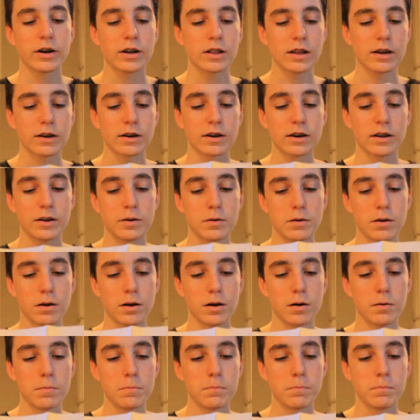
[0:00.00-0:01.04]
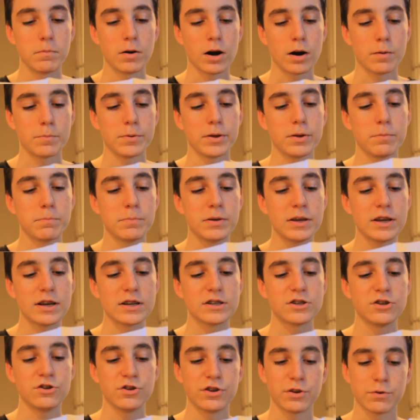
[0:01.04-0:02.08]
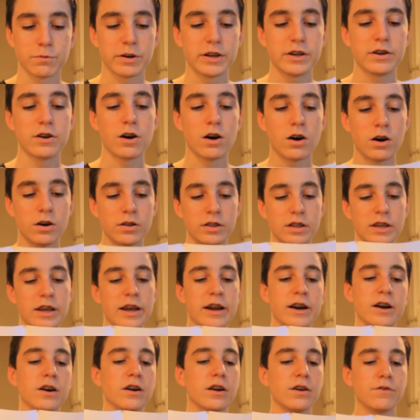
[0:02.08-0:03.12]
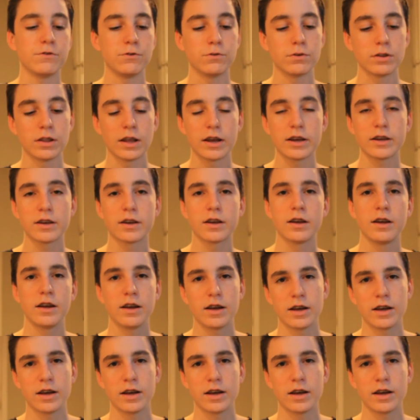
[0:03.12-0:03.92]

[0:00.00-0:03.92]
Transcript: Collecting Hobby. P.S. You can read on the air if you would like.